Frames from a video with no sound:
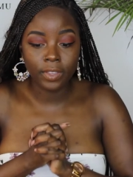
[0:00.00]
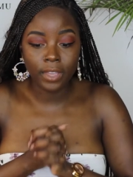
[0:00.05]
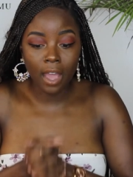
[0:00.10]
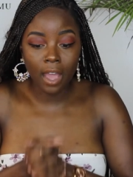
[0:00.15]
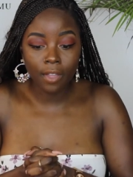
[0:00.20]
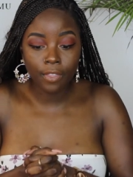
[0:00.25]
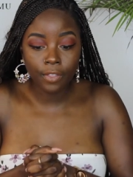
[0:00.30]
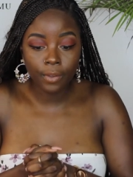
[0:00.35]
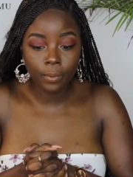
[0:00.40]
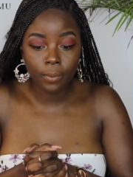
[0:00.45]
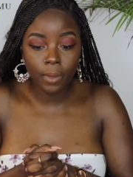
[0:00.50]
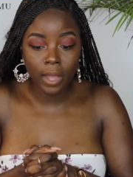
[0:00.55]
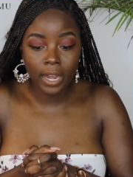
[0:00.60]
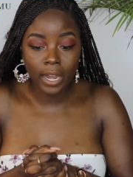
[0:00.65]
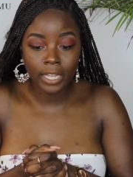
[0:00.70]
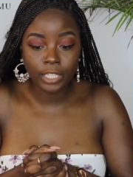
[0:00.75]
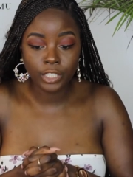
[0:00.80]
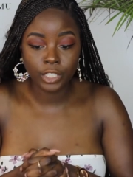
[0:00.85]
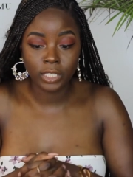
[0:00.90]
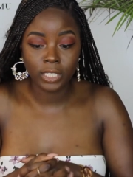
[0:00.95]
the other one
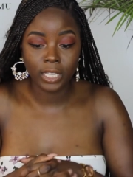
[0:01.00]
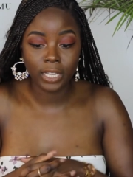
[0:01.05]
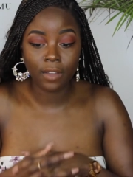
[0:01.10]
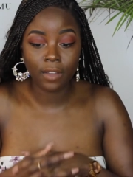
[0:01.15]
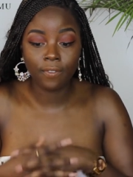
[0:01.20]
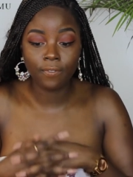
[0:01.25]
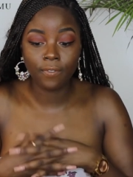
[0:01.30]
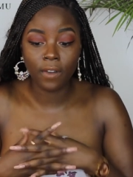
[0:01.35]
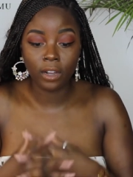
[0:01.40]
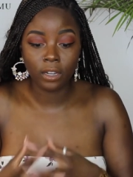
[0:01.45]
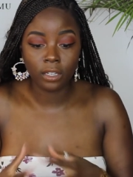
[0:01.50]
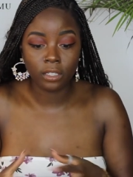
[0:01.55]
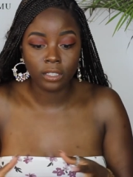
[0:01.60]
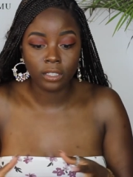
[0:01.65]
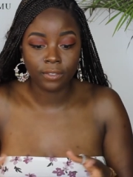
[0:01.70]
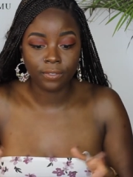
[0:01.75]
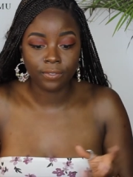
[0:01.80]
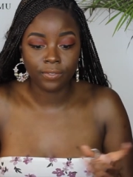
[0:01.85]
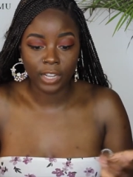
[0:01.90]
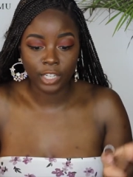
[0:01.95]
is just like a
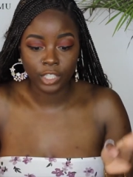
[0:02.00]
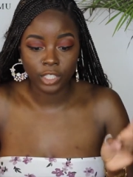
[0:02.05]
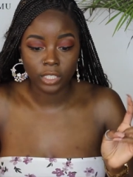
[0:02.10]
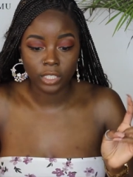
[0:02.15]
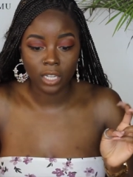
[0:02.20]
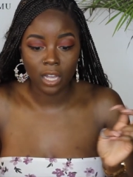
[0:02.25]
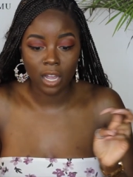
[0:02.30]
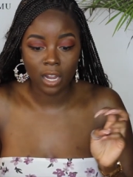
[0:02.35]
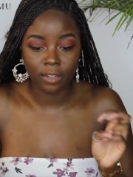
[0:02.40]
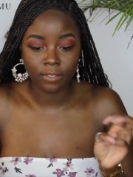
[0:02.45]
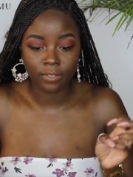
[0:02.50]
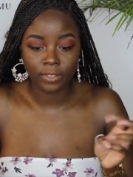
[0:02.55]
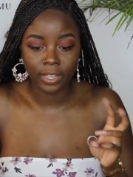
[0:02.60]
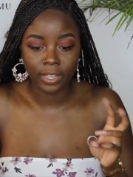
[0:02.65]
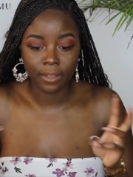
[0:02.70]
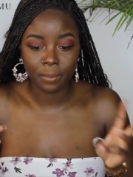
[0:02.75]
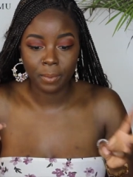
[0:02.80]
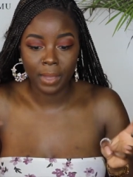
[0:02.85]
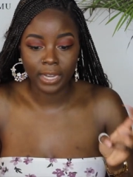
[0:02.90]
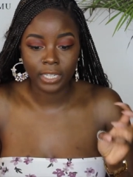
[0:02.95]
fungal infection, kind of
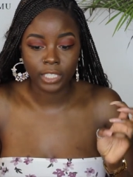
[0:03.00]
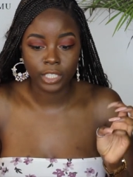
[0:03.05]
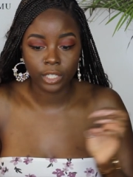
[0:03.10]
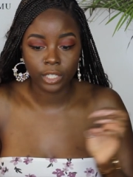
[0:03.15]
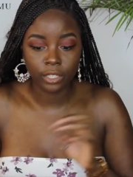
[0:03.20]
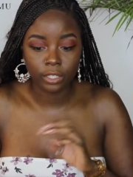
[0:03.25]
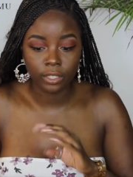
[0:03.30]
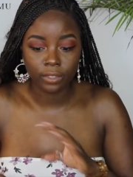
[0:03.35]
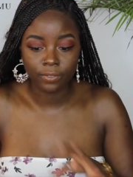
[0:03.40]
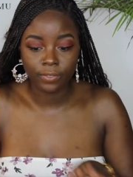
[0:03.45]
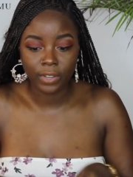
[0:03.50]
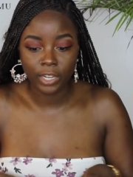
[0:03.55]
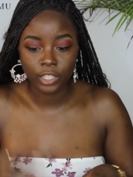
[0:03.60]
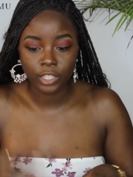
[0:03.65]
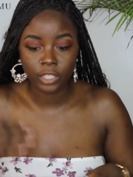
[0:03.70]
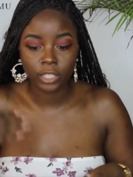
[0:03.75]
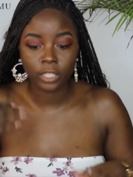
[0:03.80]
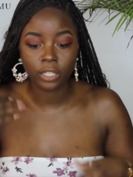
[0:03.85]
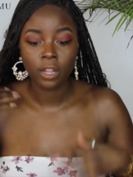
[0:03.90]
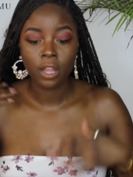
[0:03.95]
like bacterial
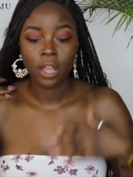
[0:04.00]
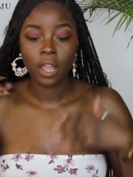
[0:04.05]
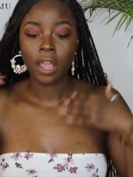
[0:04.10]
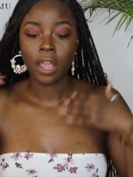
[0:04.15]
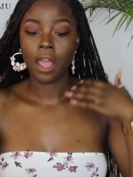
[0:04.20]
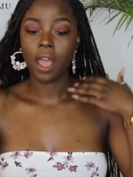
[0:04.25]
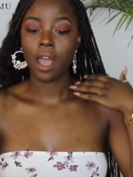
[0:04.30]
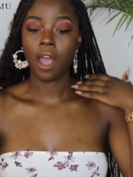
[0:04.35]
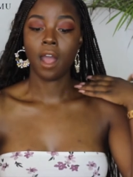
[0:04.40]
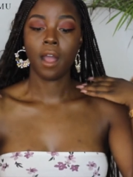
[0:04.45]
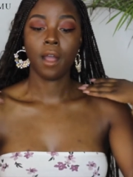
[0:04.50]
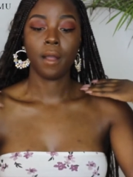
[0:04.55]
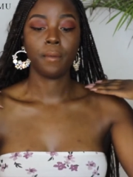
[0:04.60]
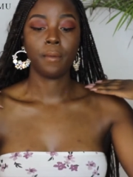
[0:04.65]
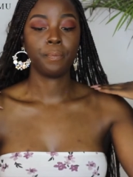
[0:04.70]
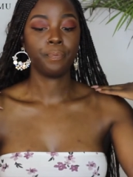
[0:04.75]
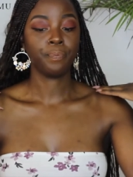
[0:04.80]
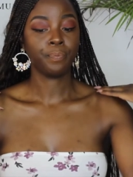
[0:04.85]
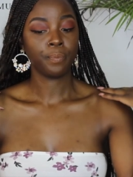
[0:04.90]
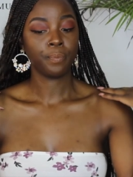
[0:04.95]
infection.
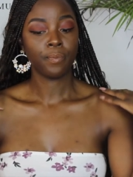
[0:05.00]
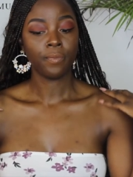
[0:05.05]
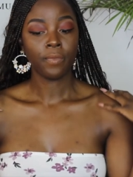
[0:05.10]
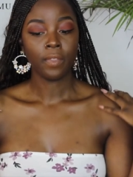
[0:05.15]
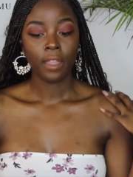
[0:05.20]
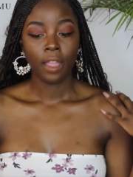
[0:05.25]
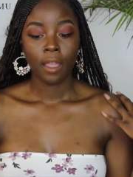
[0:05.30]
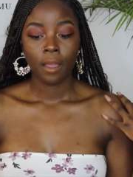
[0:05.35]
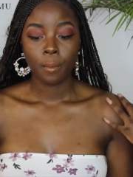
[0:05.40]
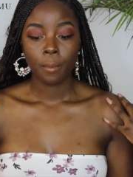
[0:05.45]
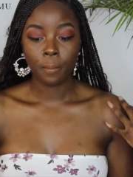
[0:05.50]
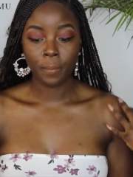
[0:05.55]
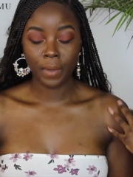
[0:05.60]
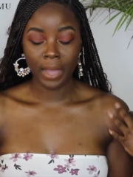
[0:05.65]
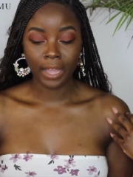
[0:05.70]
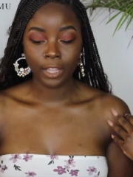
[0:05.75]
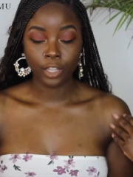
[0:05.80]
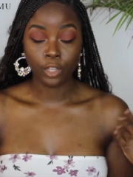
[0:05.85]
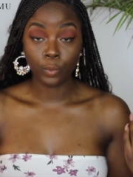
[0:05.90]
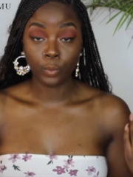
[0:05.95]
Um,
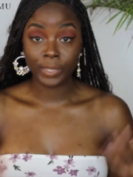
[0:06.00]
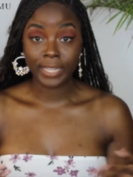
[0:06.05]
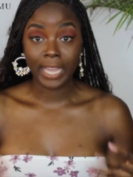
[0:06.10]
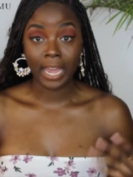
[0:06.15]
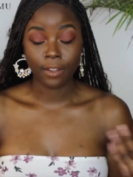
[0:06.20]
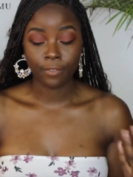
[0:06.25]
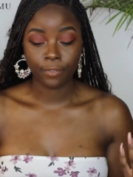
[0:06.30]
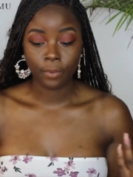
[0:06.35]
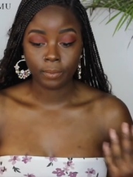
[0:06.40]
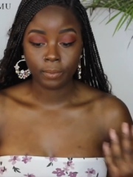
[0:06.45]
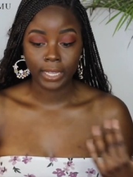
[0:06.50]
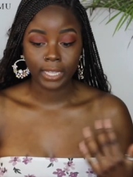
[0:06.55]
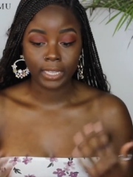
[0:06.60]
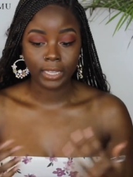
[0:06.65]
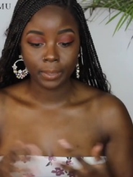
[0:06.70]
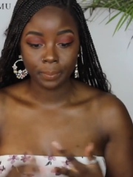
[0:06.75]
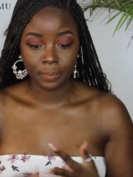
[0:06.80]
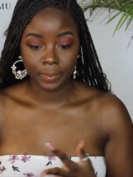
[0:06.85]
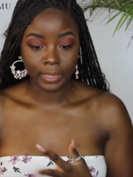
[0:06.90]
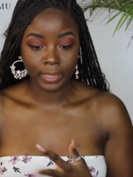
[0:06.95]
but you get it from
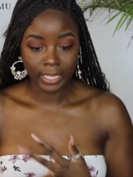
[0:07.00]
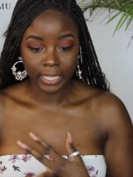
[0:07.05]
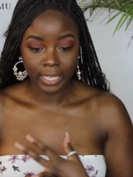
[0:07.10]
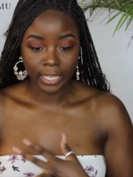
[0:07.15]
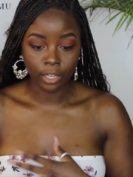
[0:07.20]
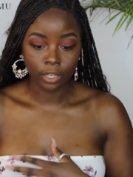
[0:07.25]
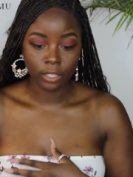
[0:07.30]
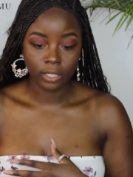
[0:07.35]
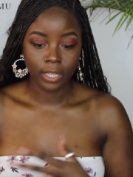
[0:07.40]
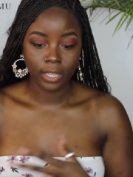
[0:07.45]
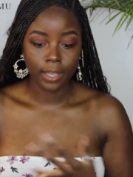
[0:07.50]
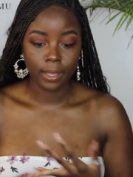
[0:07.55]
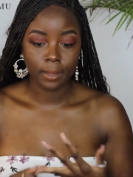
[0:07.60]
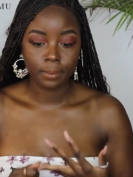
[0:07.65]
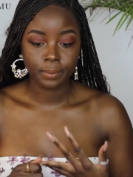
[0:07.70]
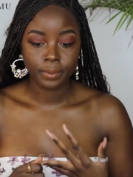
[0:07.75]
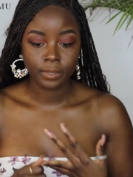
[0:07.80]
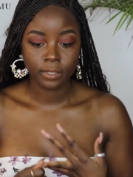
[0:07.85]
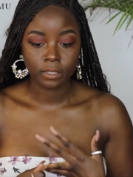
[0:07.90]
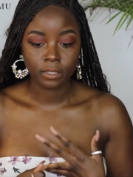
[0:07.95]
like licking your
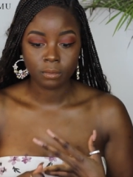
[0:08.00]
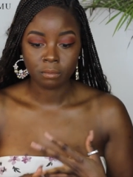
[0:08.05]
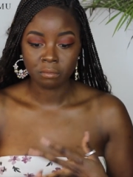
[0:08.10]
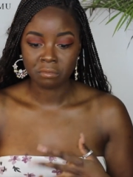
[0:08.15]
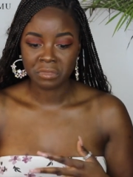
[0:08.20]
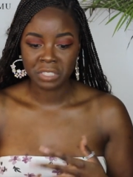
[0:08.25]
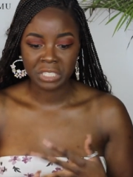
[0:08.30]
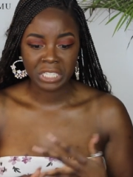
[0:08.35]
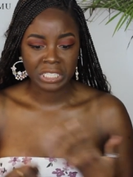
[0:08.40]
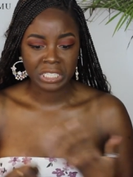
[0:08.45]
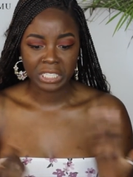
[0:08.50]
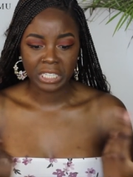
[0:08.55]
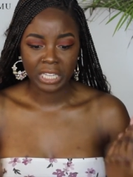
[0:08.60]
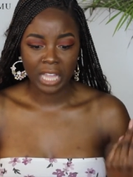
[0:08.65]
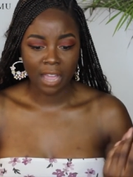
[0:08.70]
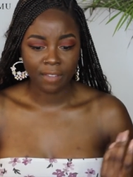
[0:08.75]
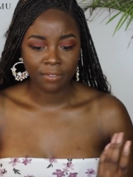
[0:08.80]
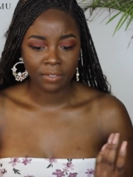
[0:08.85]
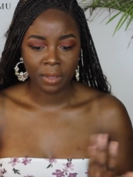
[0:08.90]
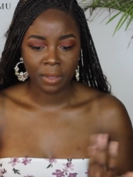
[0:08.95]
lips,
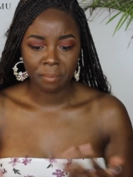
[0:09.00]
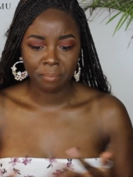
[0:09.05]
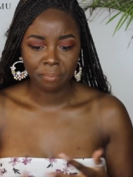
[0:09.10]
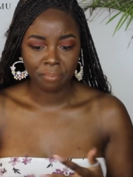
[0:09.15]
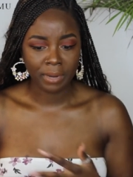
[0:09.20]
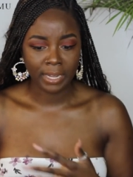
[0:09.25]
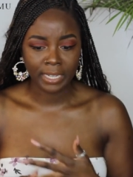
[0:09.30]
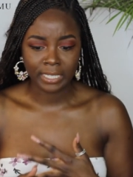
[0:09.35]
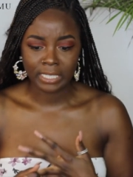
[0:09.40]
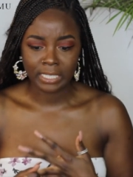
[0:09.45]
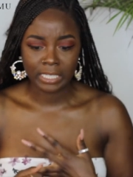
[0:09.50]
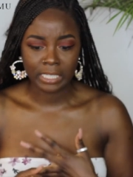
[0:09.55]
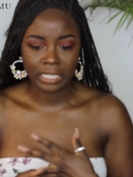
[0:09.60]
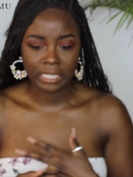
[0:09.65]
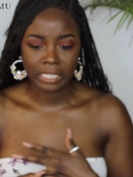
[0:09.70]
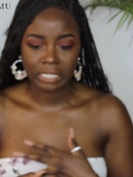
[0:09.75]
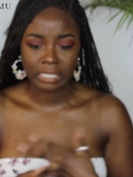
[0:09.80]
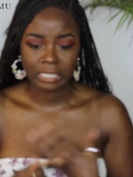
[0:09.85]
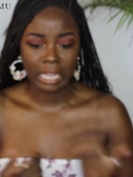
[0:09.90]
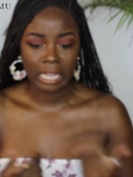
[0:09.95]
saliva,
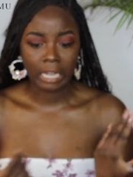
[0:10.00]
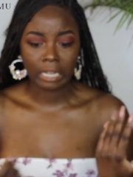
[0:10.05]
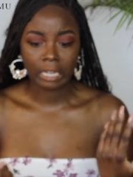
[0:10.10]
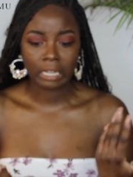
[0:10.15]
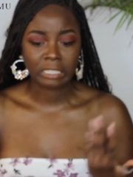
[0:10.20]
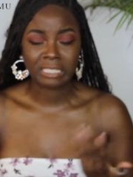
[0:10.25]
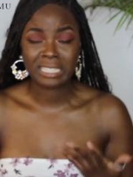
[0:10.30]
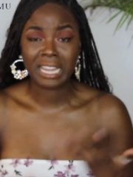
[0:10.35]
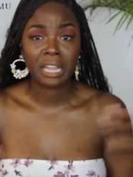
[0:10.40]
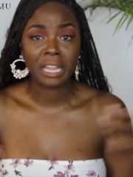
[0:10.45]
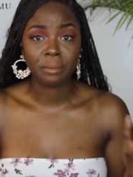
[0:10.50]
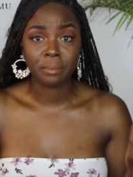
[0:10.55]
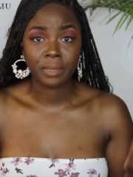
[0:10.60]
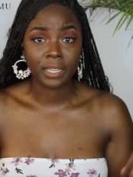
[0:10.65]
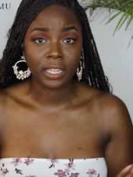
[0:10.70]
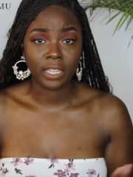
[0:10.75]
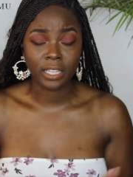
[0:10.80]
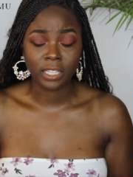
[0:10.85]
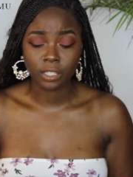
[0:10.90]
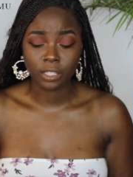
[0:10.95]
braces,
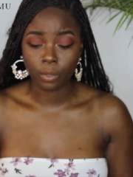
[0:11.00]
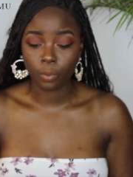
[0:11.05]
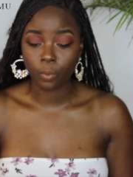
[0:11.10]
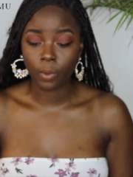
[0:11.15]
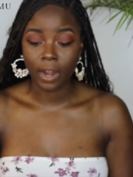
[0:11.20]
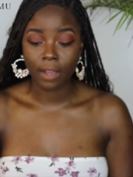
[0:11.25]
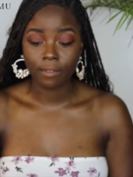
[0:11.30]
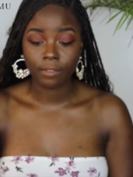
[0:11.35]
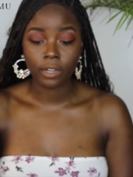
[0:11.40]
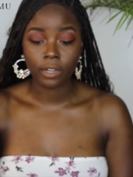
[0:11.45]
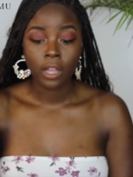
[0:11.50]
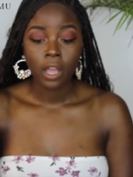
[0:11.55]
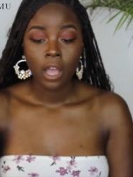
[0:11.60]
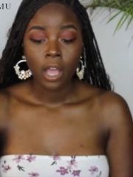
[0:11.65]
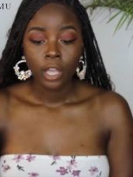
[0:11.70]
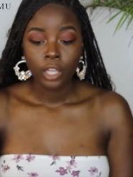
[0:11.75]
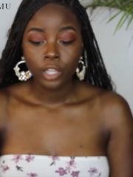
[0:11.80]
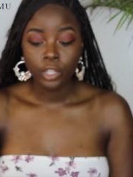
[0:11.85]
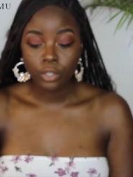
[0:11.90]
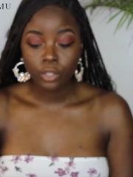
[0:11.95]
diabetes or whatever.
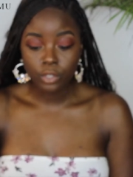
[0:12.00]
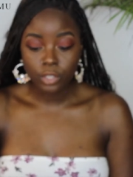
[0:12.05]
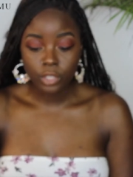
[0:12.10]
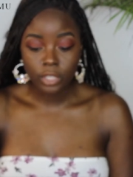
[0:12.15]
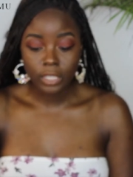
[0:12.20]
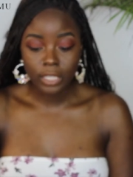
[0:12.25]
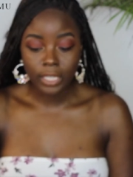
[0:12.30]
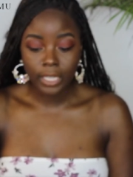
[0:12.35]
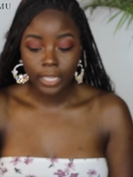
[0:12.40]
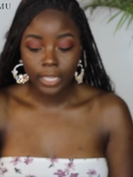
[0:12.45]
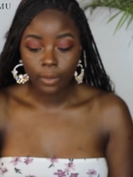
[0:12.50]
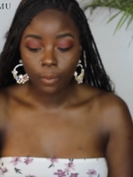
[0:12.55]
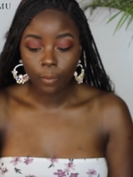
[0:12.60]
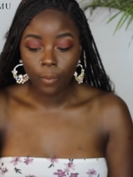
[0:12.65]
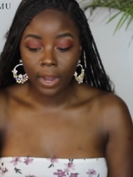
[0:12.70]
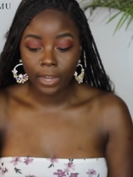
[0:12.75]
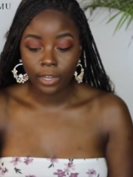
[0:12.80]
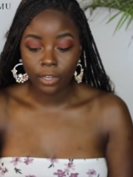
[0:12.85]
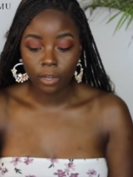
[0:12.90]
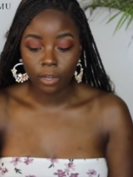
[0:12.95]
Usually
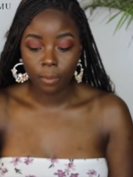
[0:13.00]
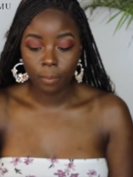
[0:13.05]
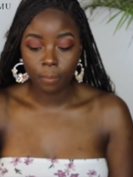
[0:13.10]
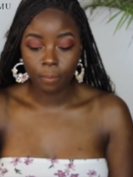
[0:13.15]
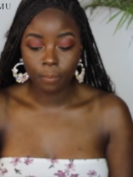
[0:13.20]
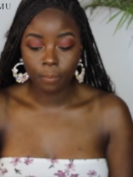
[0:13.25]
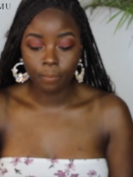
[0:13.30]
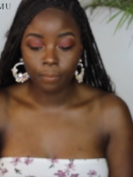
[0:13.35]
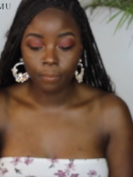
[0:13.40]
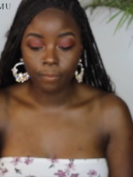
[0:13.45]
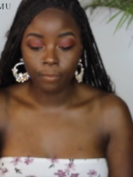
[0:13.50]
when you're